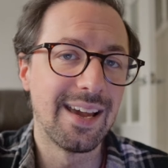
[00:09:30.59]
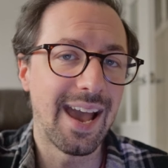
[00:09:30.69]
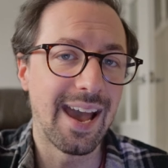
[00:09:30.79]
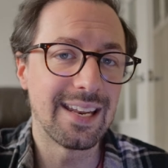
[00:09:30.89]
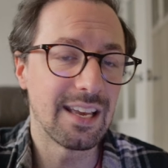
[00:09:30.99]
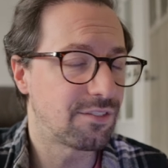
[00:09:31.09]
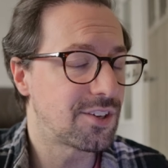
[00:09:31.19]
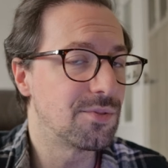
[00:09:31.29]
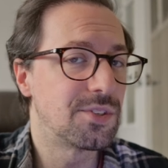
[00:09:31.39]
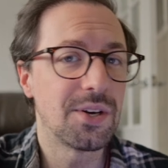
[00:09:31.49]
And if
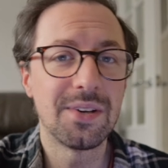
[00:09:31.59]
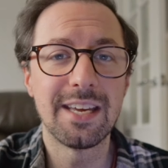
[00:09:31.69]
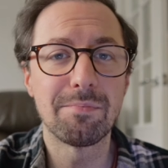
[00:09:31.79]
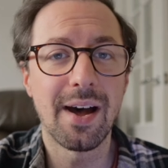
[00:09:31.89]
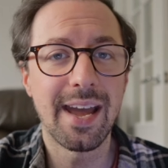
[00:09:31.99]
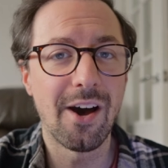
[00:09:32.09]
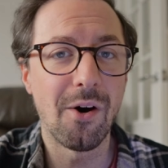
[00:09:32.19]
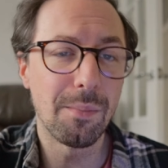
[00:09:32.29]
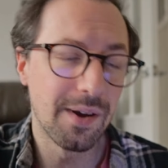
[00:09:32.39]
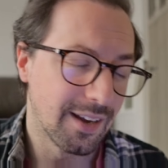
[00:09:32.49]
you do need my
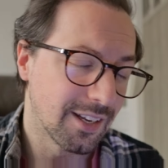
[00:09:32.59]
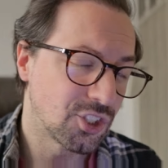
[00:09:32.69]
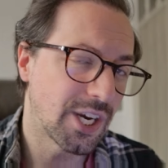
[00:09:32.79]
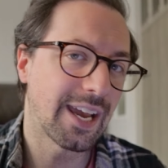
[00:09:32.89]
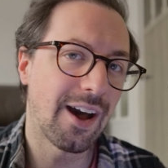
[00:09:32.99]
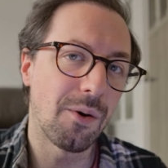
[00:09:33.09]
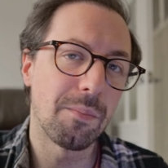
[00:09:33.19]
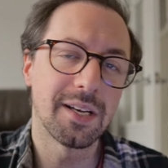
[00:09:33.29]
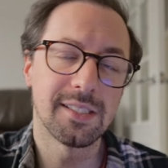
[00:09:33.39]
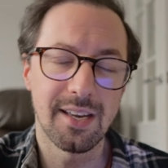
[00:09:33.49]
help, check out
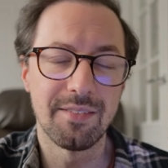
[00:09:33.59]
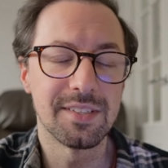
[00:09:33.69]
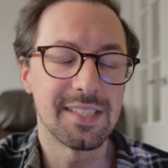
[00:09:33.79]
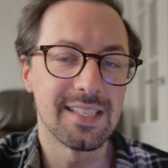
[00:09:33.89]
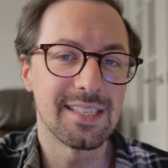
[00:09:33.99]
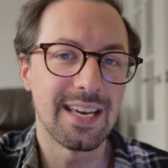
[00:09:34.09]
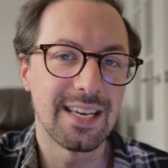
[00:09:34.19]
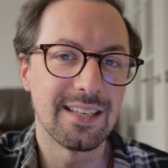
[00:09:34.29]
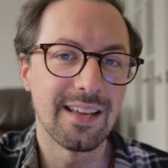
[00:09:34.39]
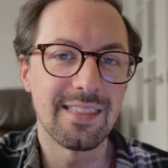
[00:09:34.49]
my services
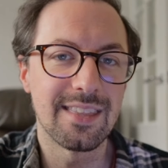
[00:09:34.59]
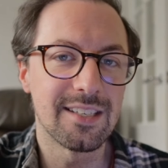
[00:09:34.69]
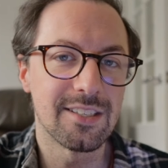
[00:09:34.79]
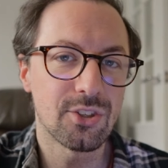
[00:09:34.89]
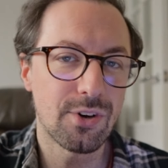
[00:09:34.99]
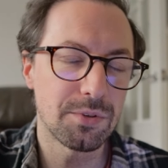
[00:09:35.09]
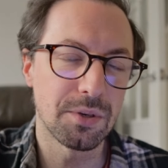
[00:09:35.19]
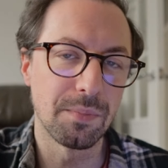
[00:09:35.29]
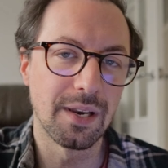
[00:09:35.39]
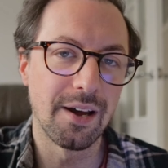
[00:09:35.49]
in the
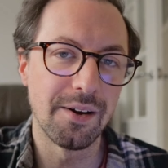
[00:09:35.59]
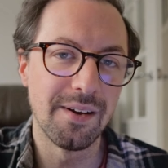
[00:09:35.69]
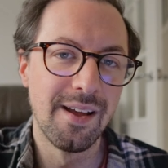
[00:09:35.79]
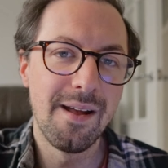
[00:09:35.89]
description below.